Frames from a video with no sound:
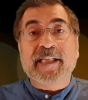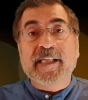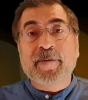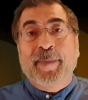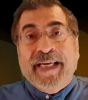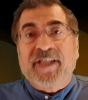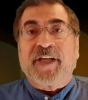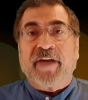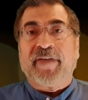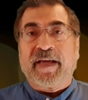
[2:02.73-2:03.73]

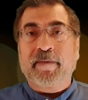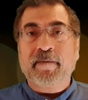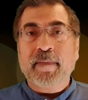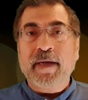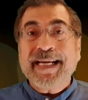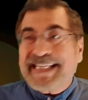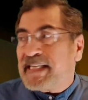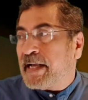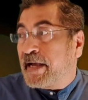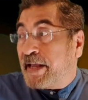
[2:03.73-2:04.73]
speech giving. It
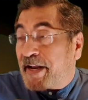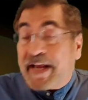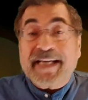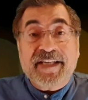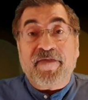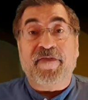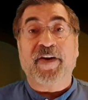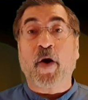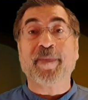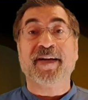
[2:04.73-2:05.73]
is a creative
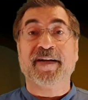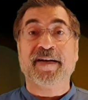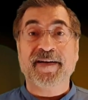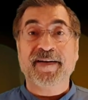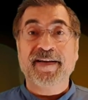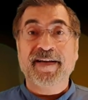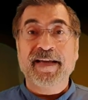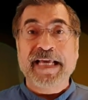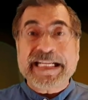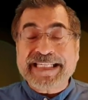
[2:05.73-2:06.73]
phenomenon.
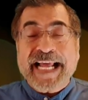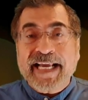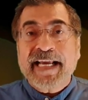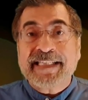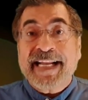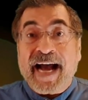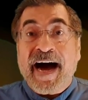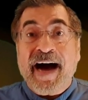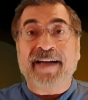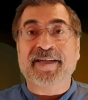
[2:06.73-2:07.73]
It's like it's an
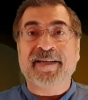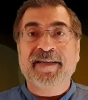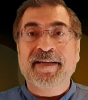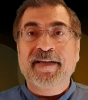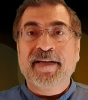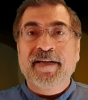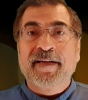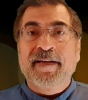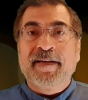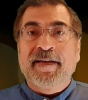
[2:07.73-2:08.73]
art.
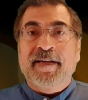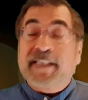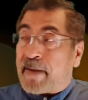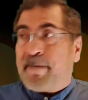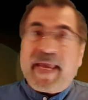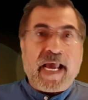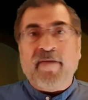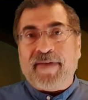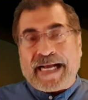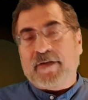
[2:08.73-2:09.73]
Some may
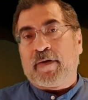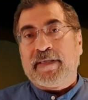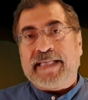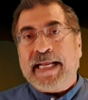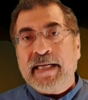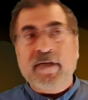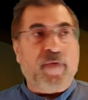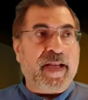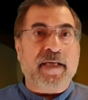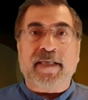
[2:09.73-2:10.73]
have natural
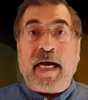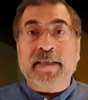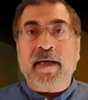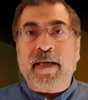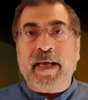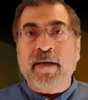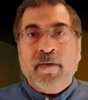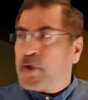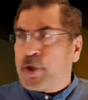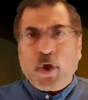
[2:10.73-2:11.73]
talent, whereas others
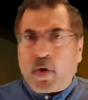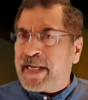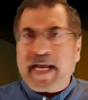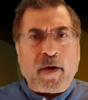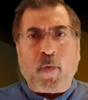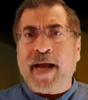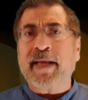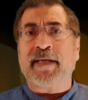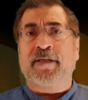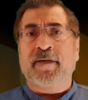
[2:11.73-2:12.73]
can surely
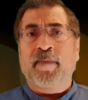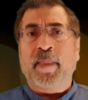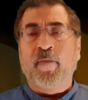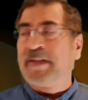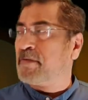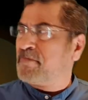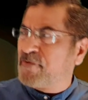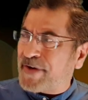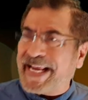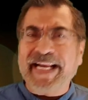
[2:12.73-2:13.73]
acquire it
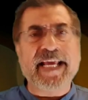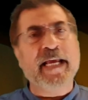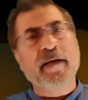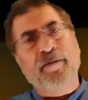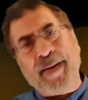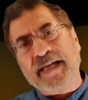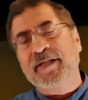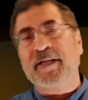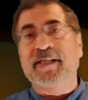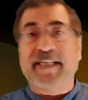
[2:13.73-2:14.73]
with training,
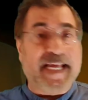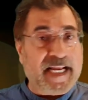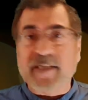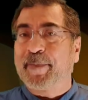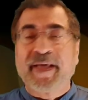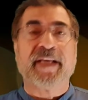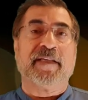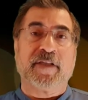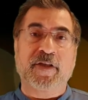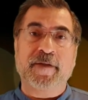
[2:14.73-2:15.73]
practice, and
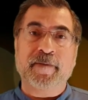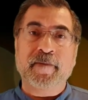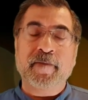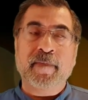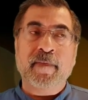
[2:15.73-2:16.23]
experience.